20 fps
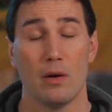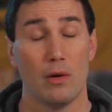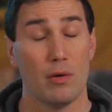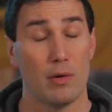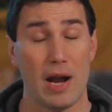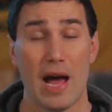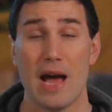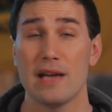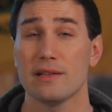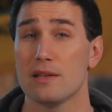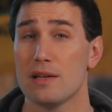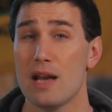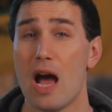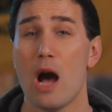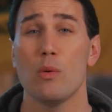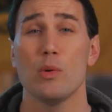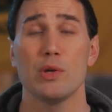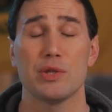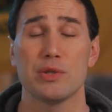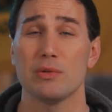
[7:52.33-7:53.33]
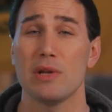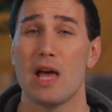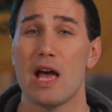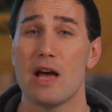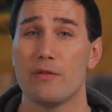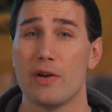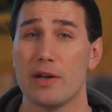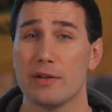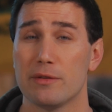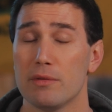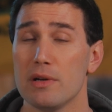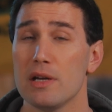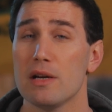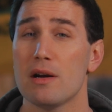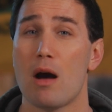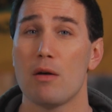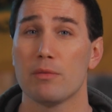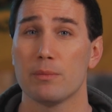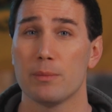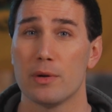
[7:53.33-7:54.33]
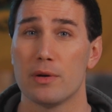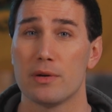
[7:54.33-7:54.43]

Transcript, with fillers: Alright, now we should have a 3 round